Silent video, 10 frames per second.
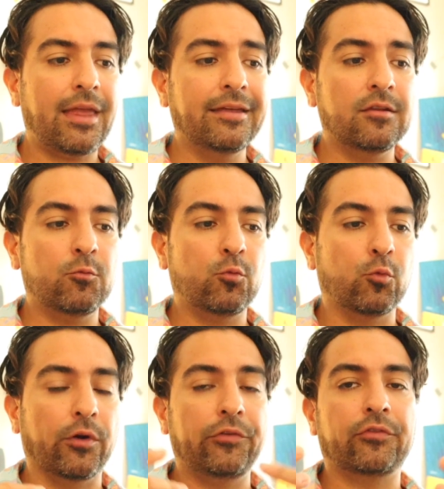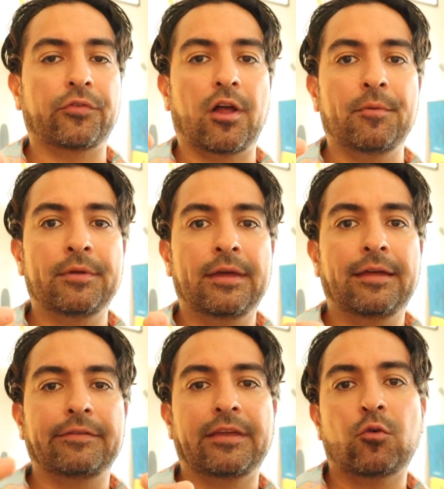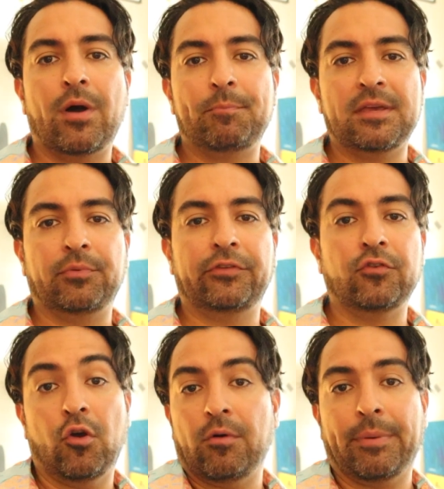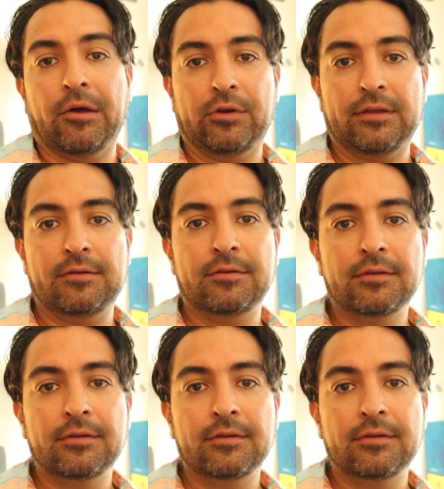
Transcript: And then worst of all, they don't want people to know about it.